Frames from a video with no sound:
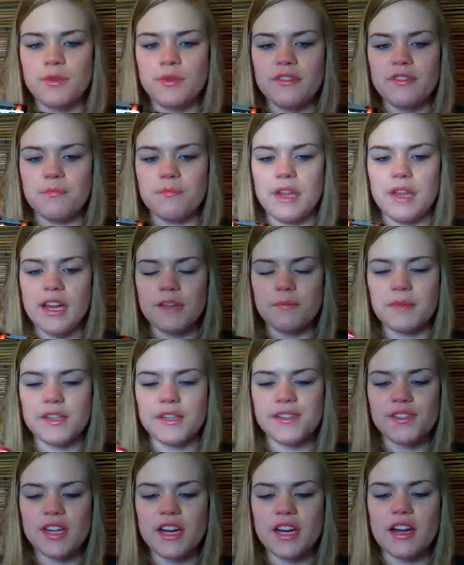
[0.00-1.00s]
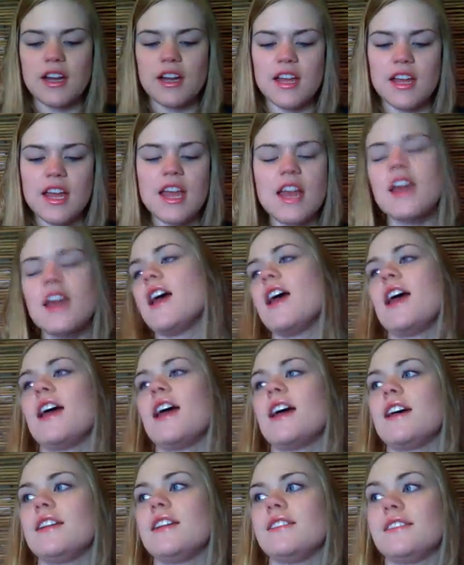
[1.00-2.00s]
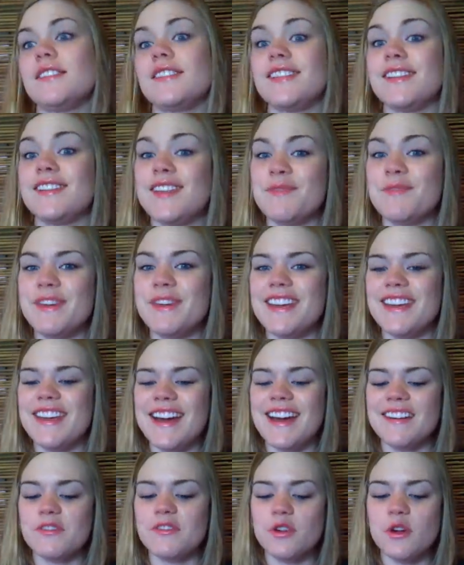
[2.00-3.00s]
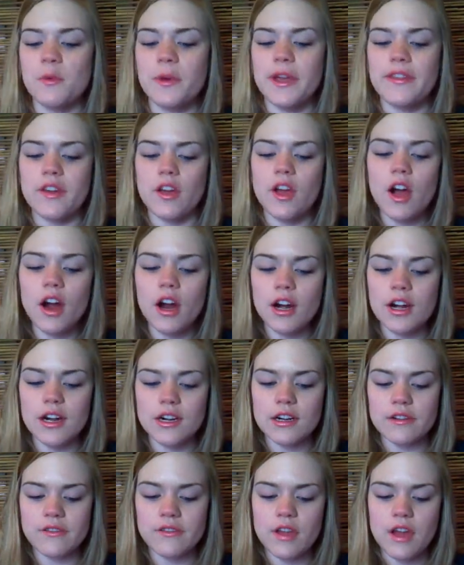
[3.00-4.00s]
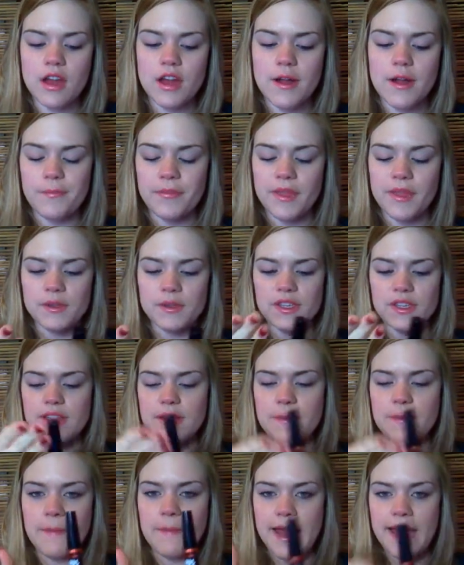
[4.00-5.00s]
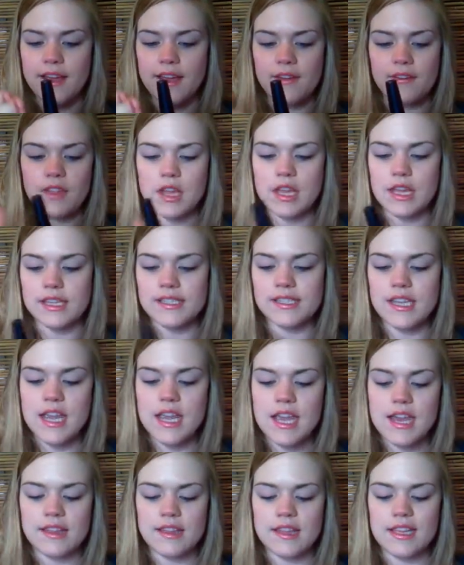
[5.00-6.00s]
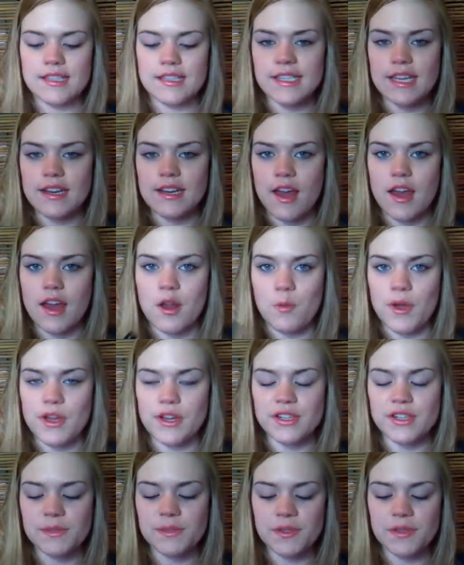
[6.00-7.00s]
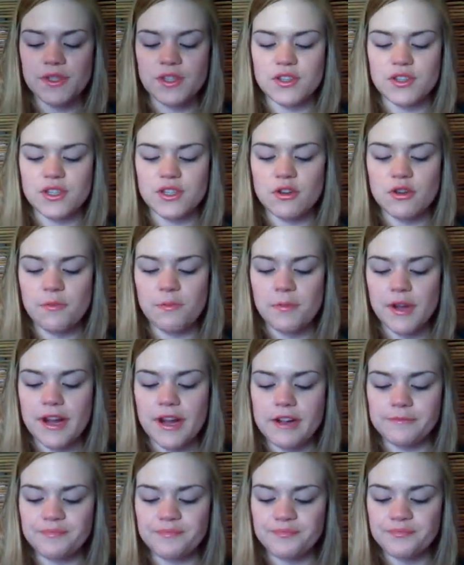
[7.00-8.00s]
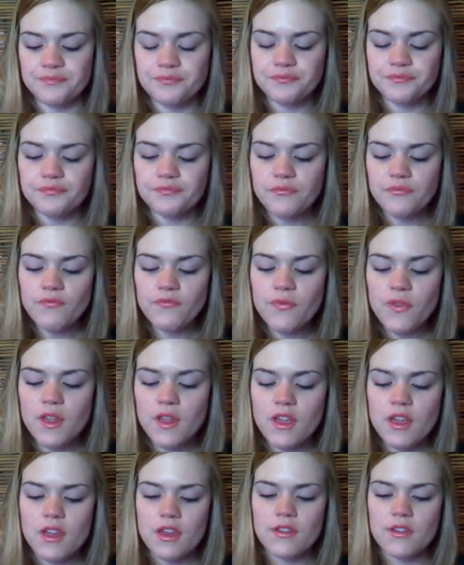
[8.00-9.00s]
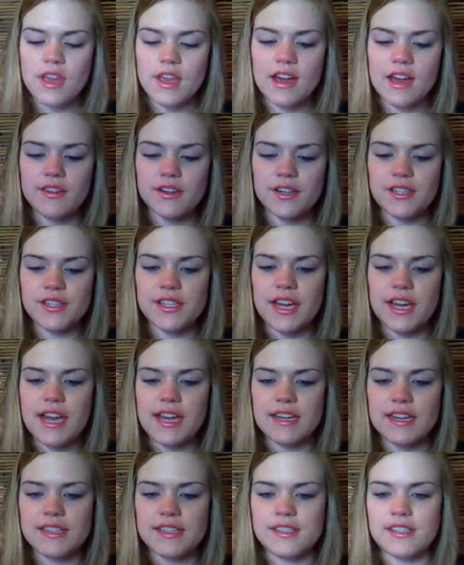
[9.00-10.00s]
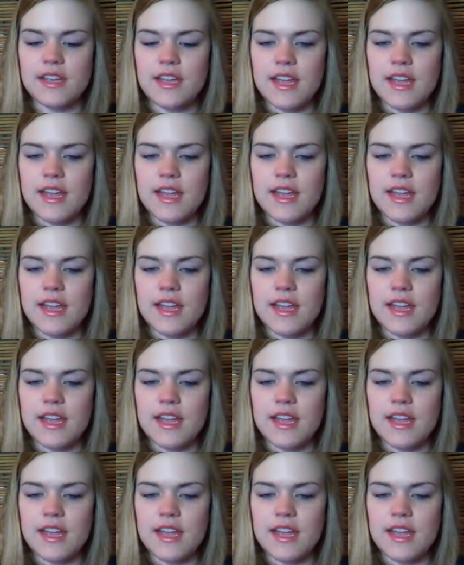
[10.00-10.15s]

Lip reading: with black mascara. And silly me, I threw away the card that was on the back of this that said kind of what you're supposed to do, but the other side is